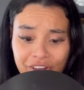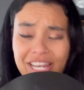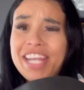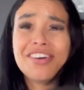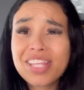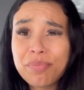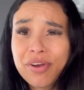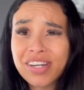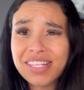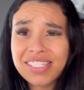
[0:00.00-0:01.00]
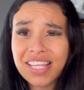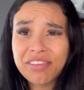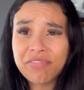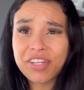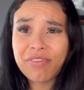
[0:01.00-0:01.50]
And I know they put it on
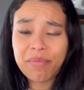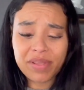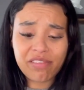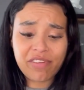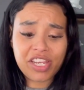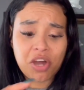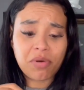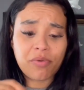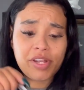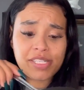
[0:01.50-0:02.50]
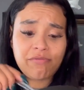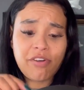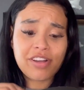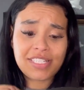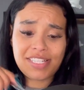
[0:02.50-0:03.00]
cellophane wrap in the video, but we're using
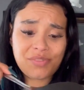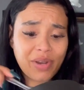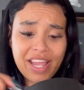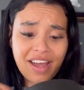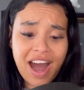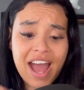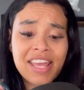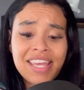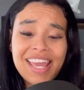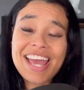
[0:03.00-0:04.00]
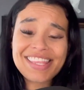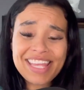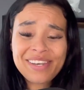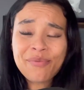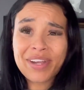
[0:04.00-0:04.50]
foil because it's what I got. And
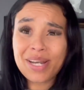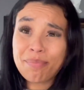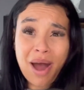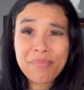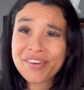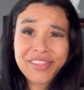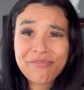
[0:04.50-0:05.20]
then we're gonna pop her in the